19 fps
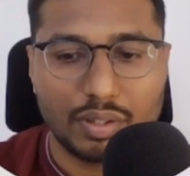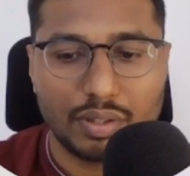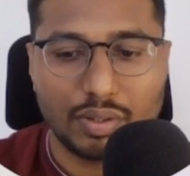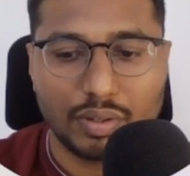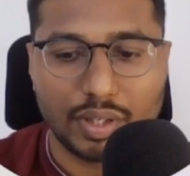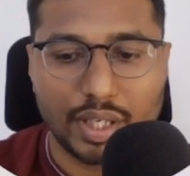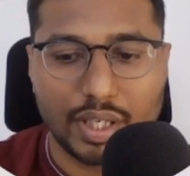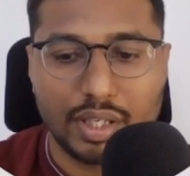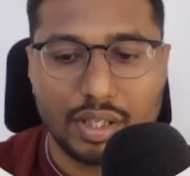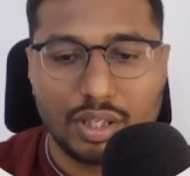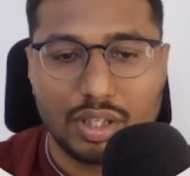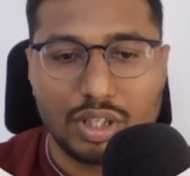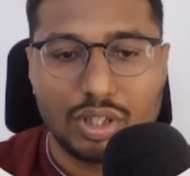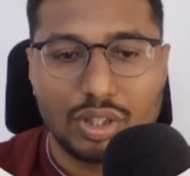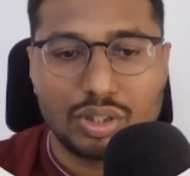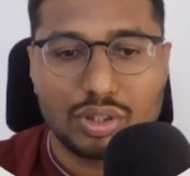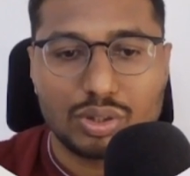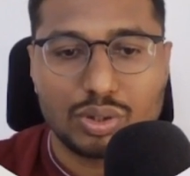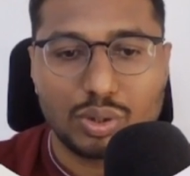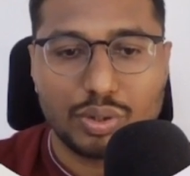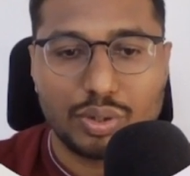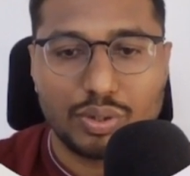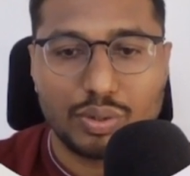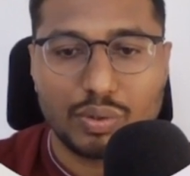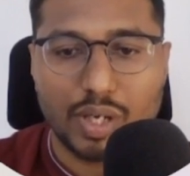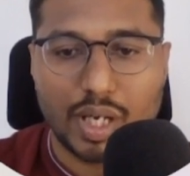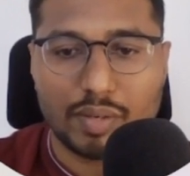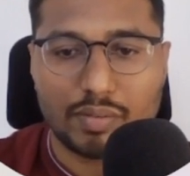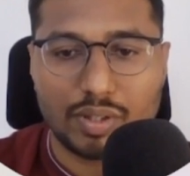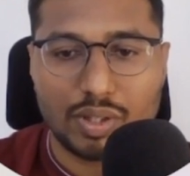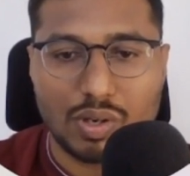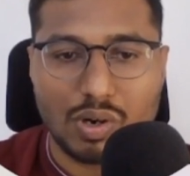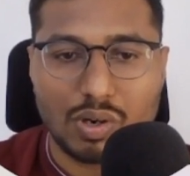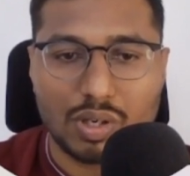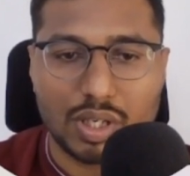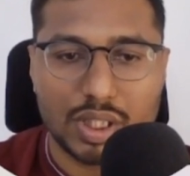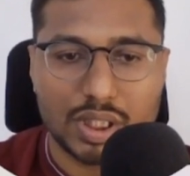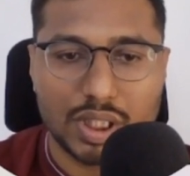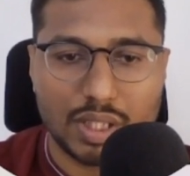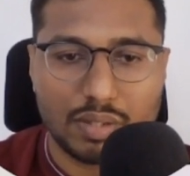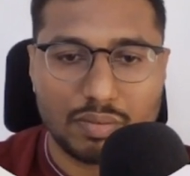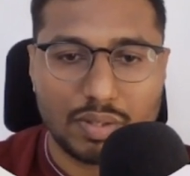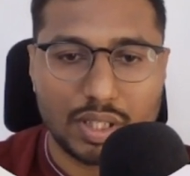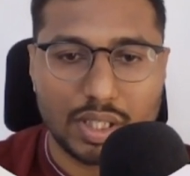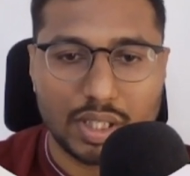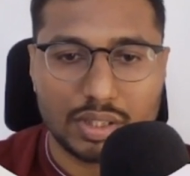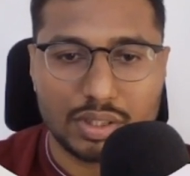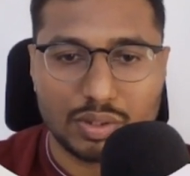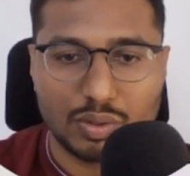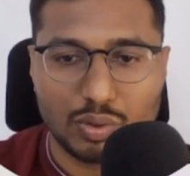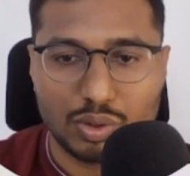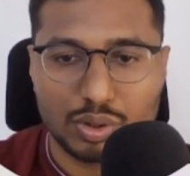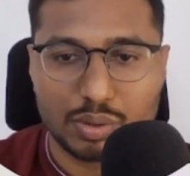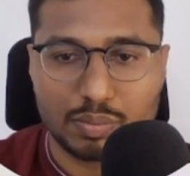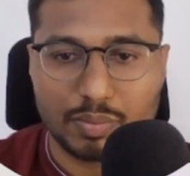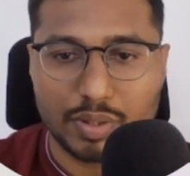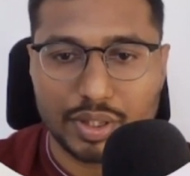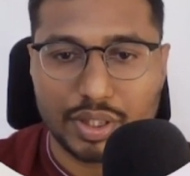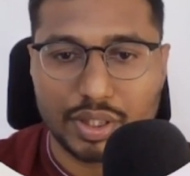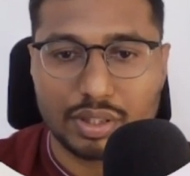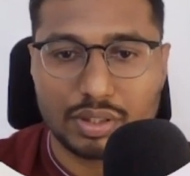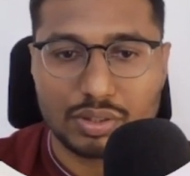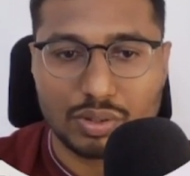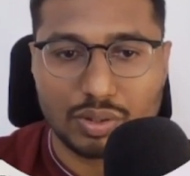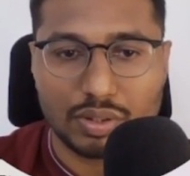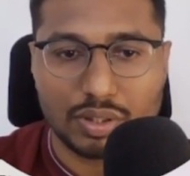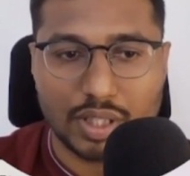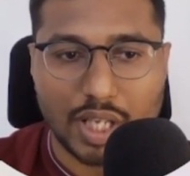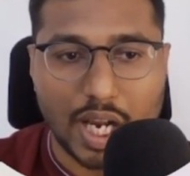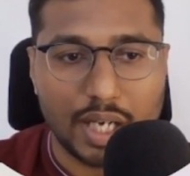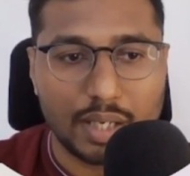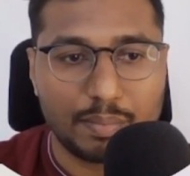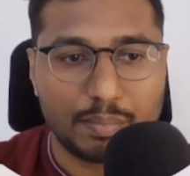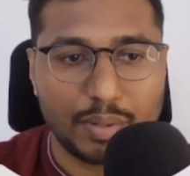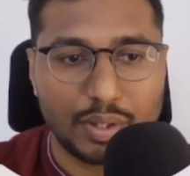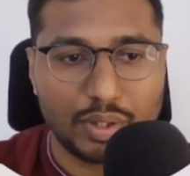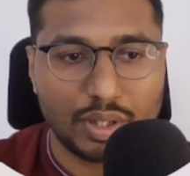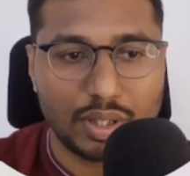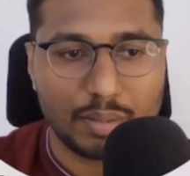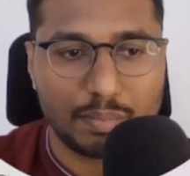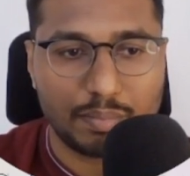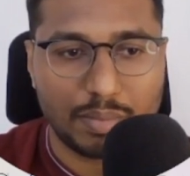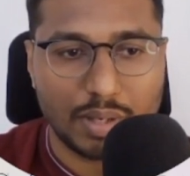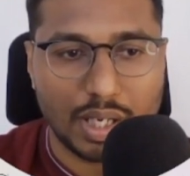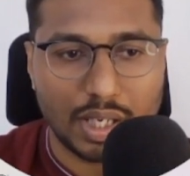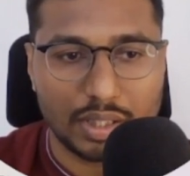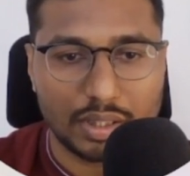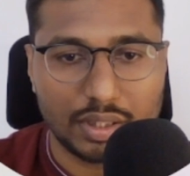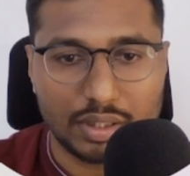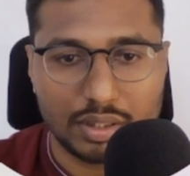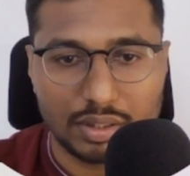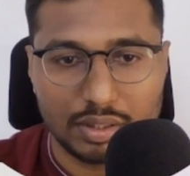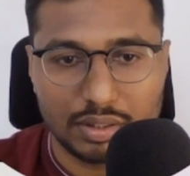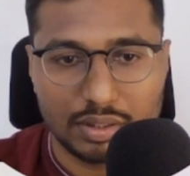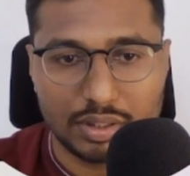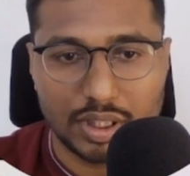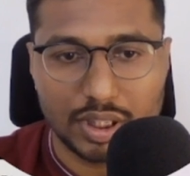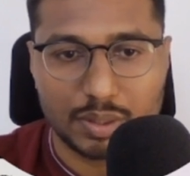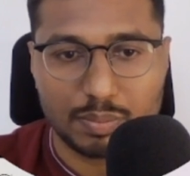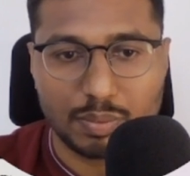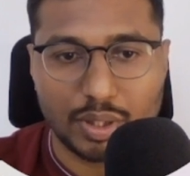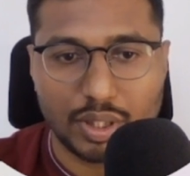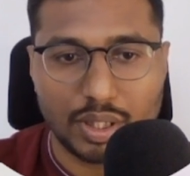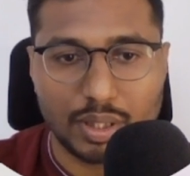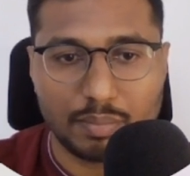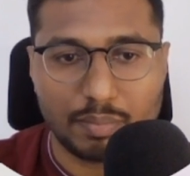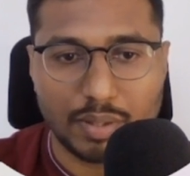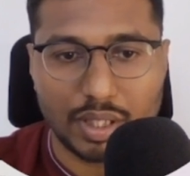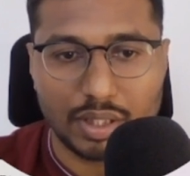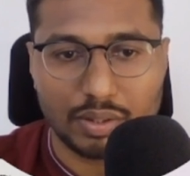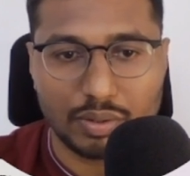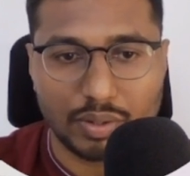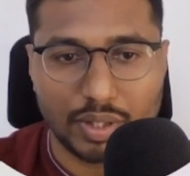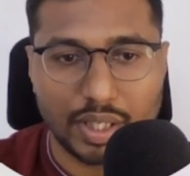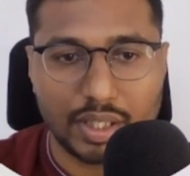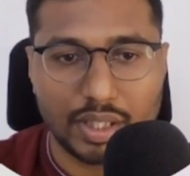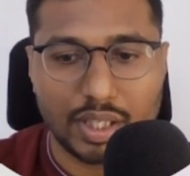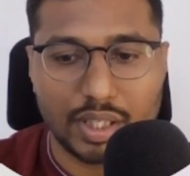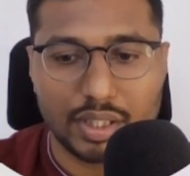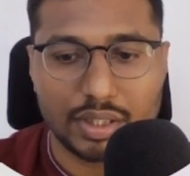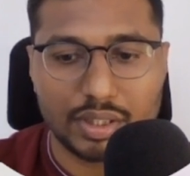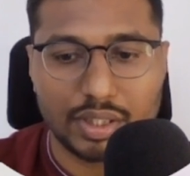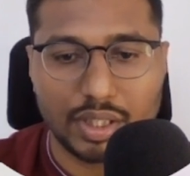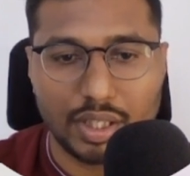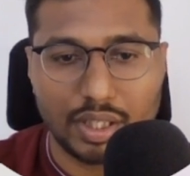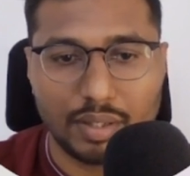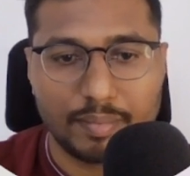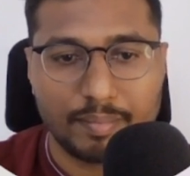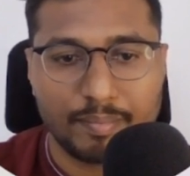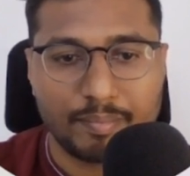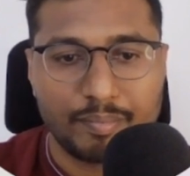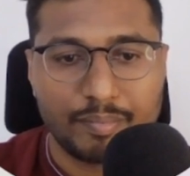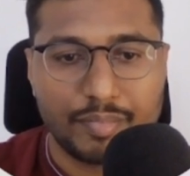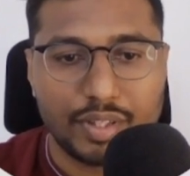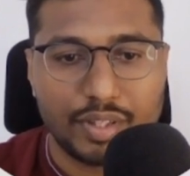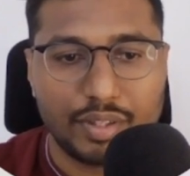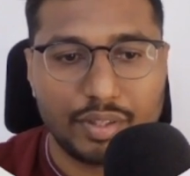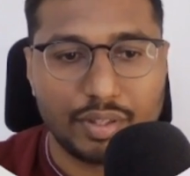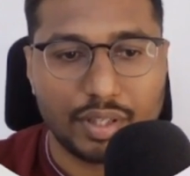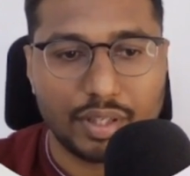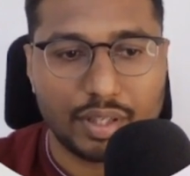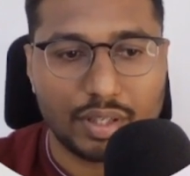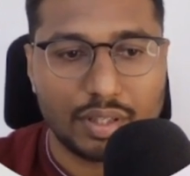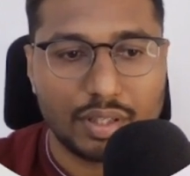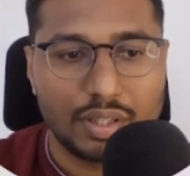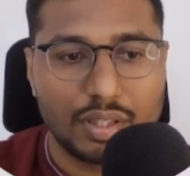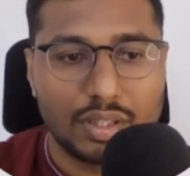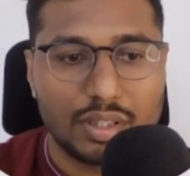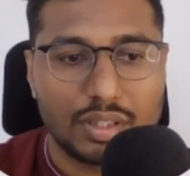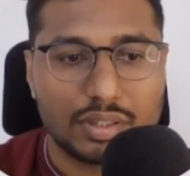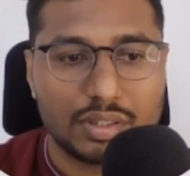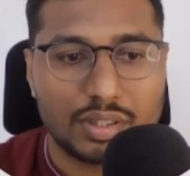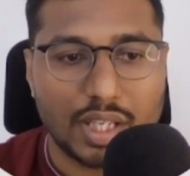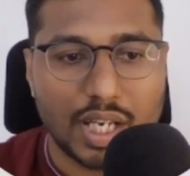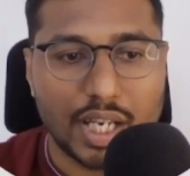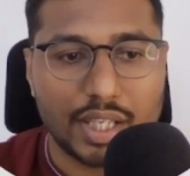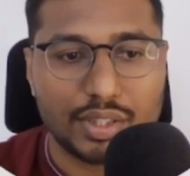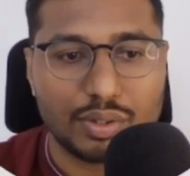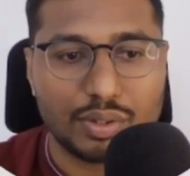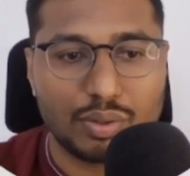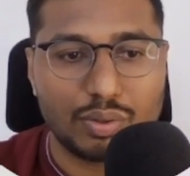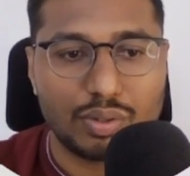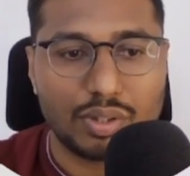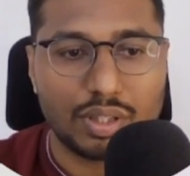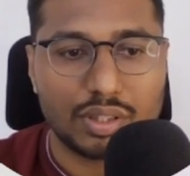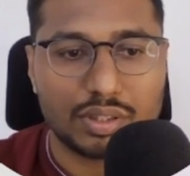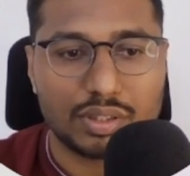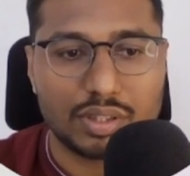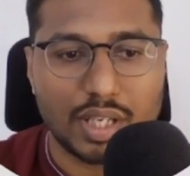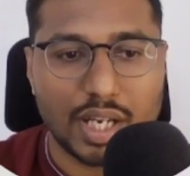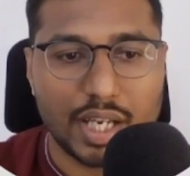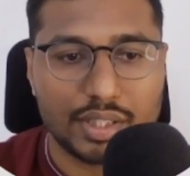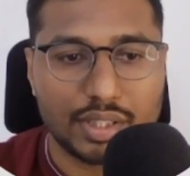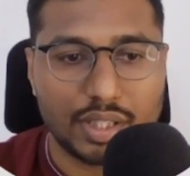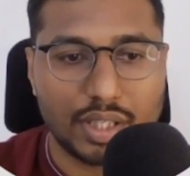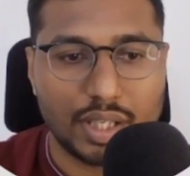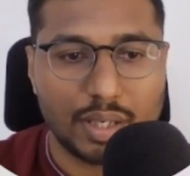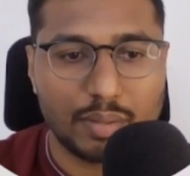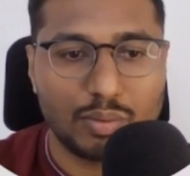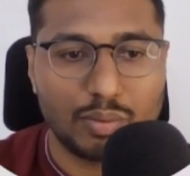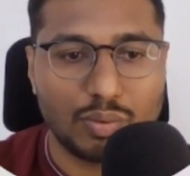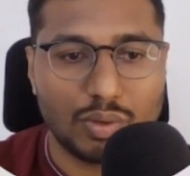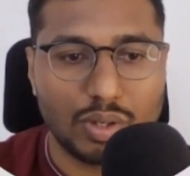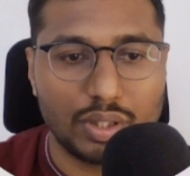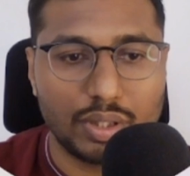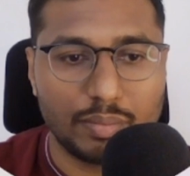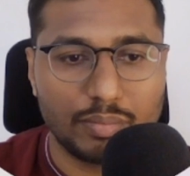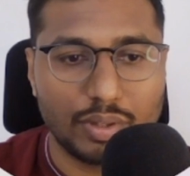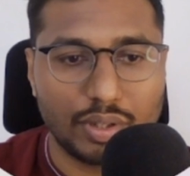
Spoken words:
Okay, so you have a Docker server, that's a host machine. So that particular path, this particular path, okay, that is the your slash root slash demo volume.